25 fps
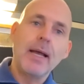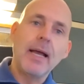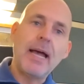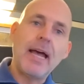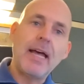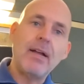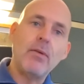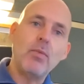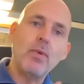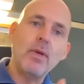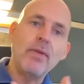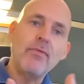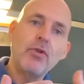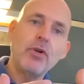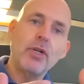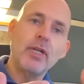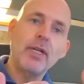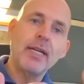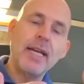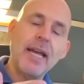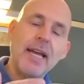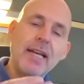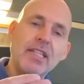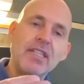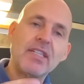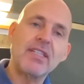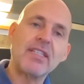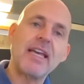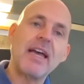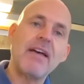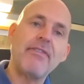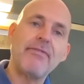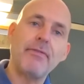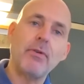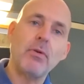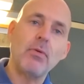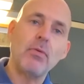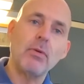And we've got to get a
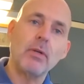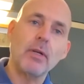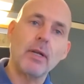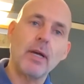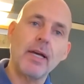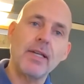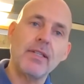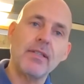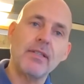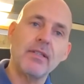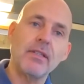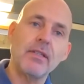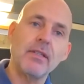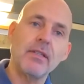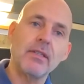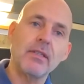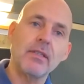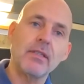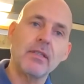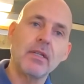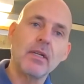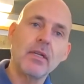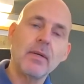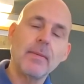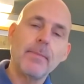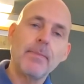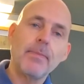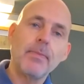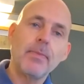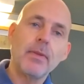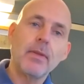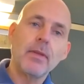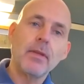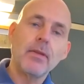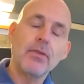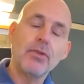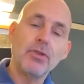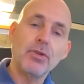scaffold license
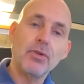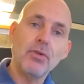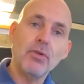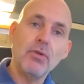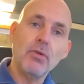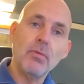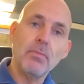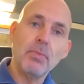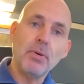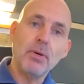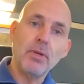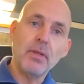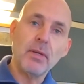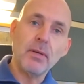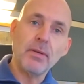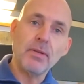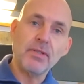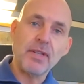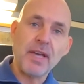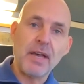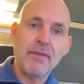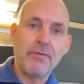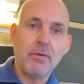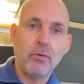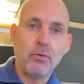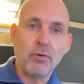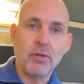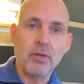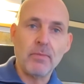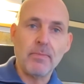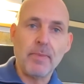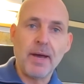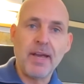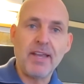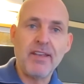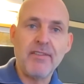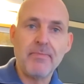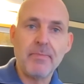to put the scaffold on the
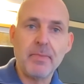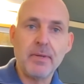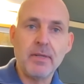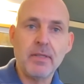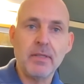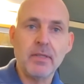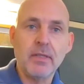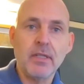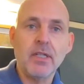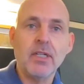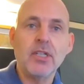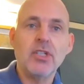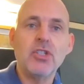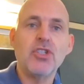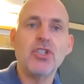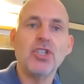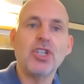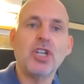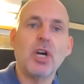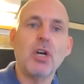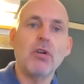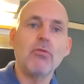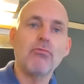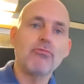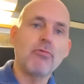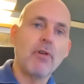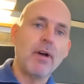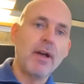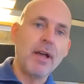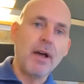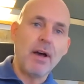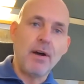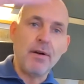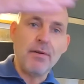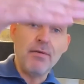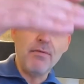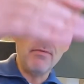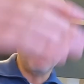pavement to go right
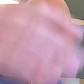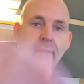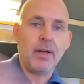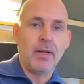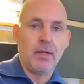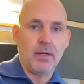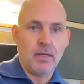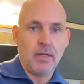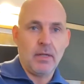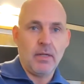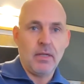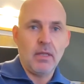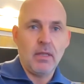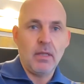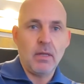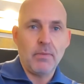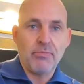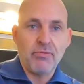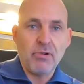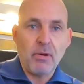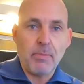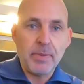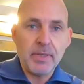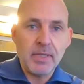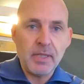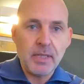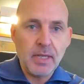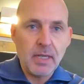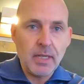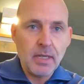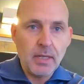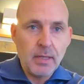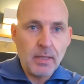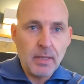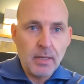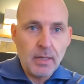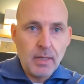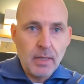over the property.
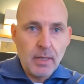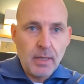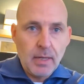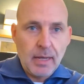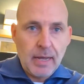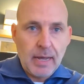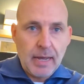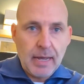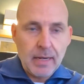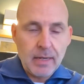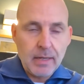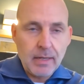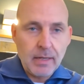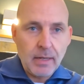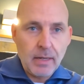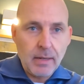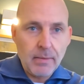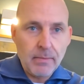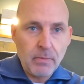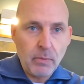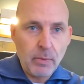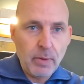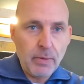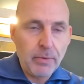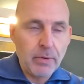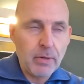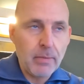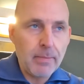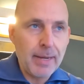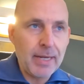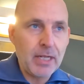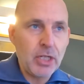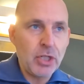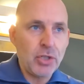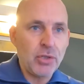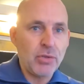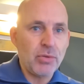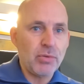And we want to
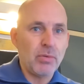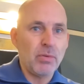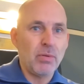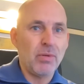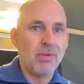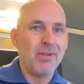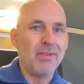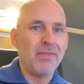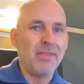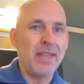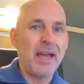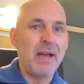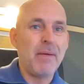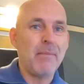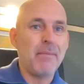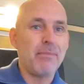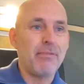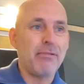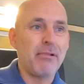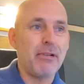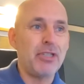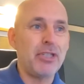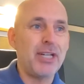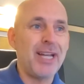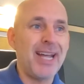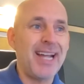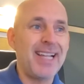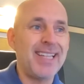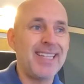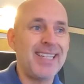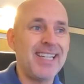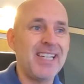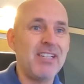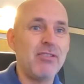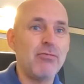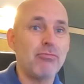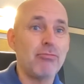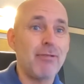make sure that project
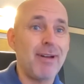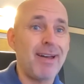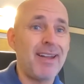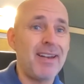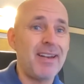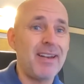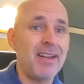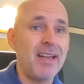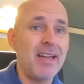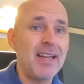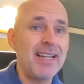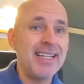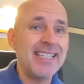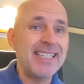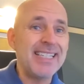is run